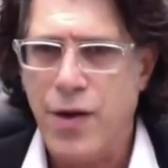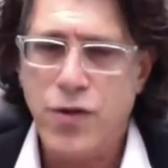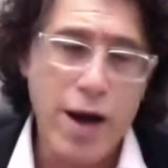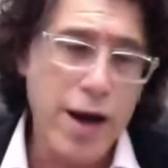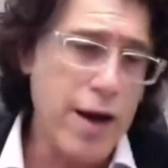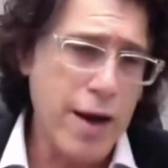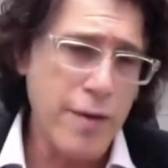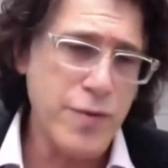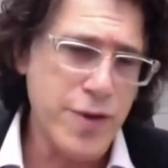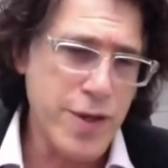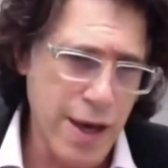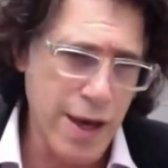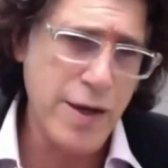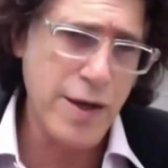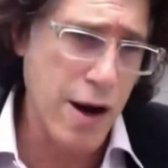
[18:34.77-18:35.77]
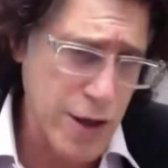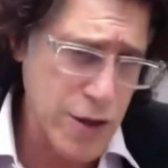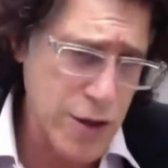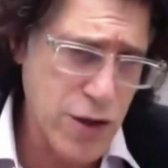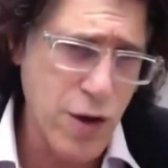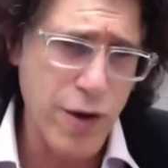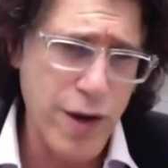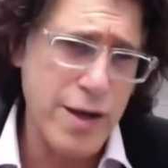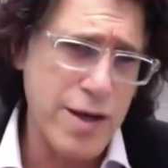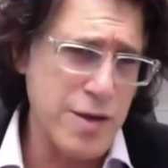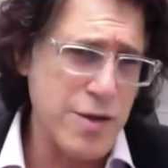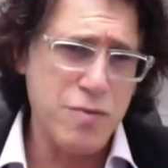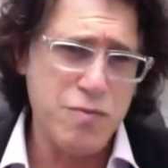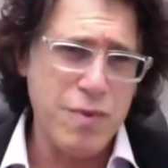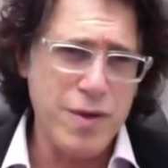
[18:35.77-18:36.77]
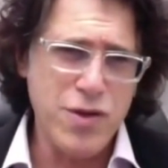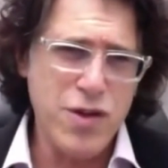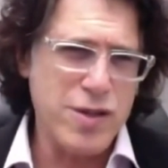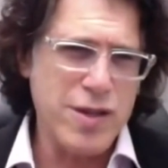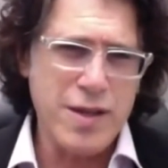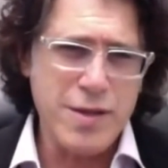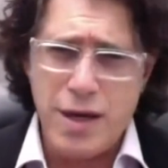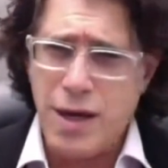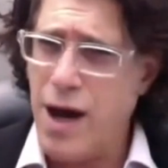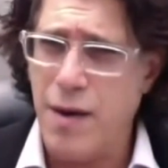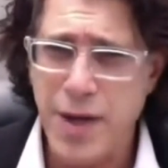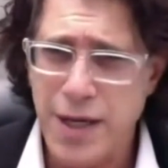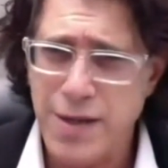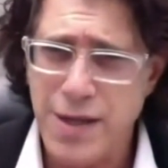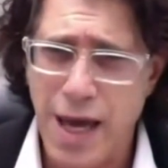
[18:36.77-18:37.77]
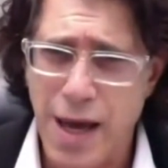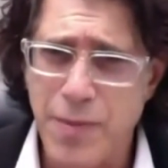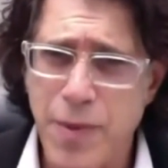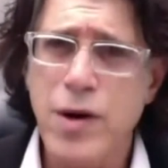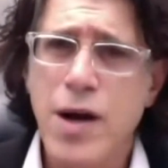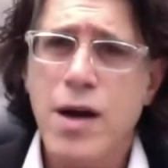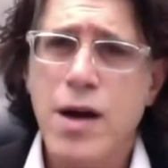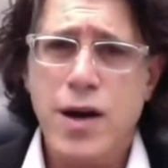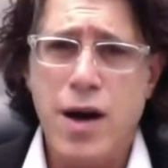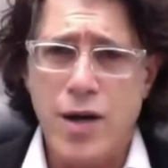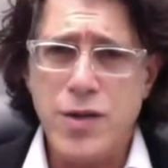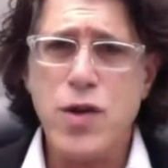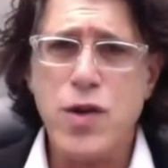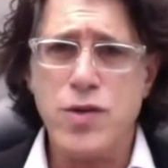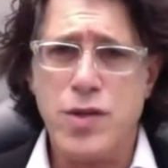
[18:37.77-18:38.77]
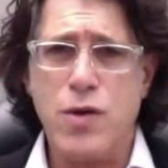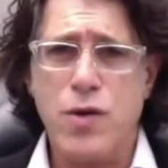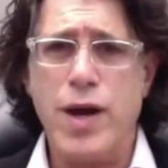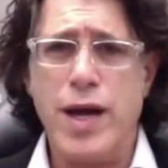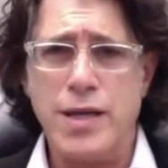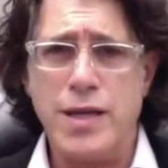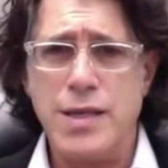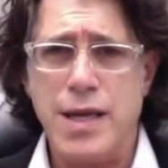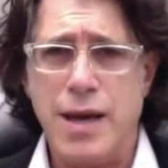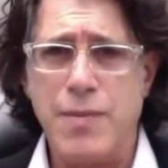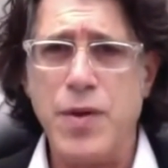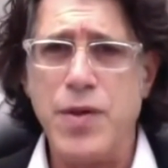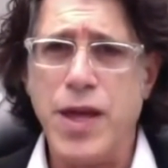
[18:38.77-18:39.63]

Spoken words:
So I'd say Costco is, just as a common example, Costco is a great example.